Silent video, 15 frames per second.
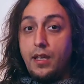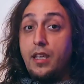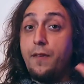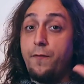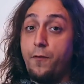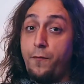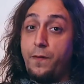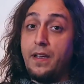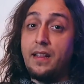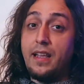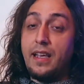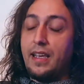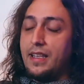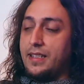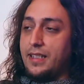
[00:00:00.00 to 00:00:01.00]
If you feel
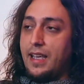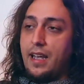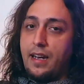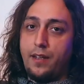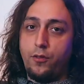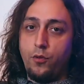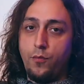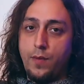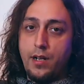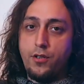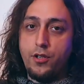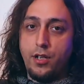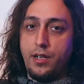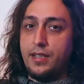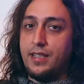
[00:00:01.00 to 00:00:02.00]
like it's getting too
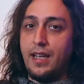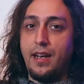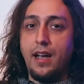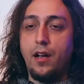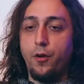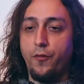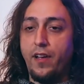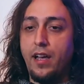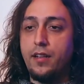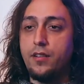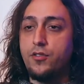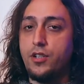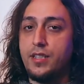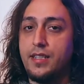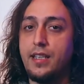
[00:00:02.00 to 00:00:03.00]
much and it's getting out of
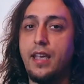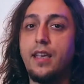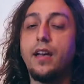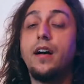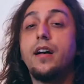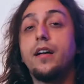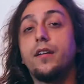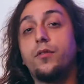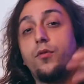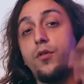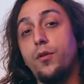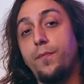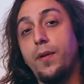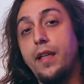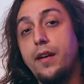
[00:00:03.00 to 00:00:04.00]
hand, just say to
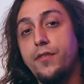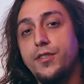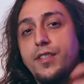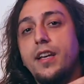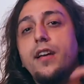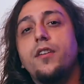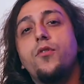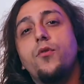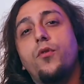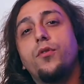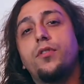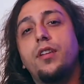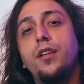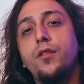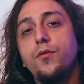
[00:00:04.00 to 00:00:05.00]
your players, you
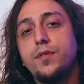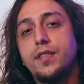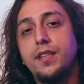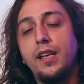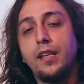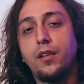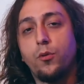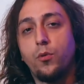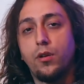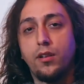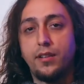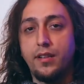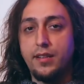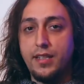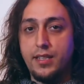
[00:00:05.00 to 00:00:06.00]
continue seeing the
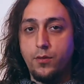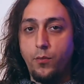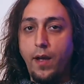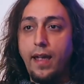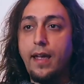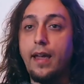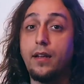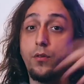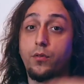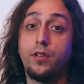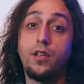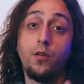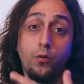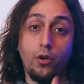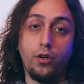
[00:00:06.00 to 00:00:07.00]
world in this way and
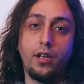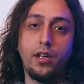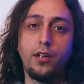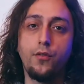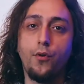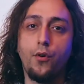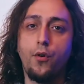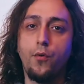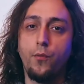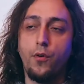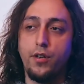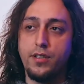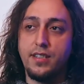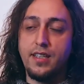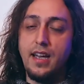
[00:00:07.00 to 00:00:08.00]
continue talking in your own
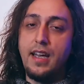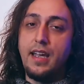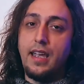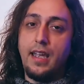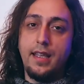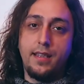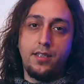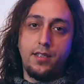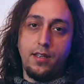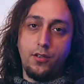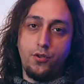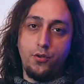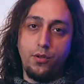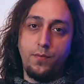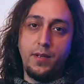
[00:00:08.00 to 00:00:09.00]
voice. It
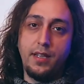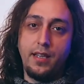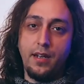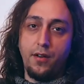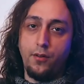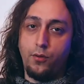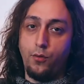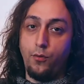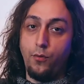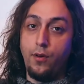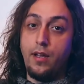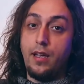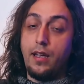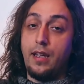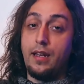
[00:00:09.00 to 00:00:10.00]
should be there to
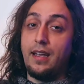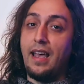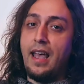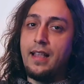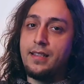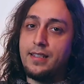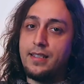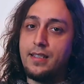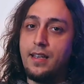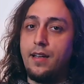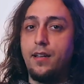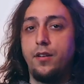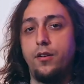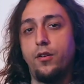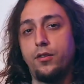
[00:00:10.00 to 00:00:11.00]
enhance,
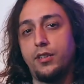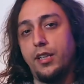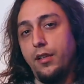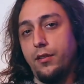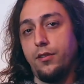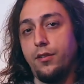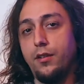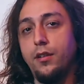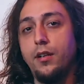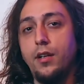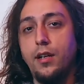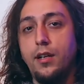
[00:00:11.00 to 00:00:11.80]
not hinder.